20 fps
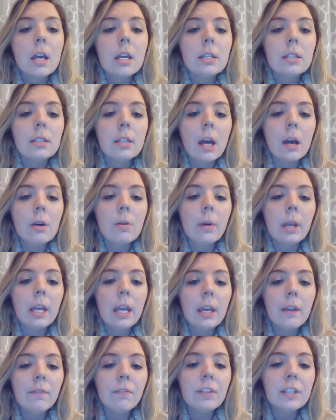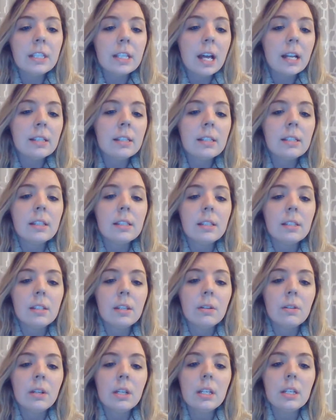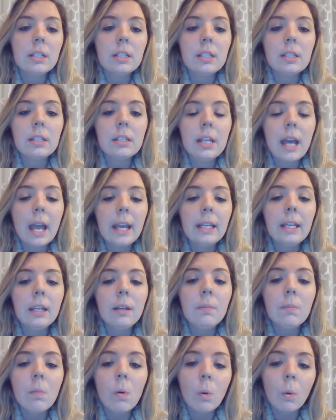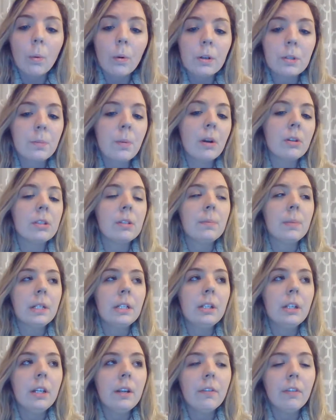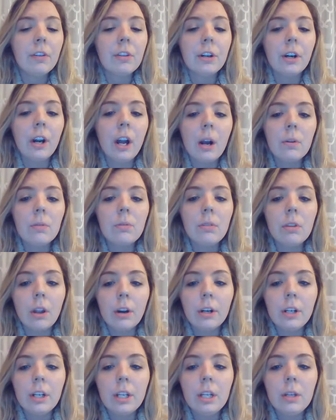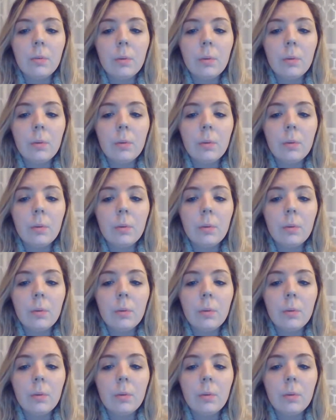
So it emphasizes the student taking more responsibility for their own learning,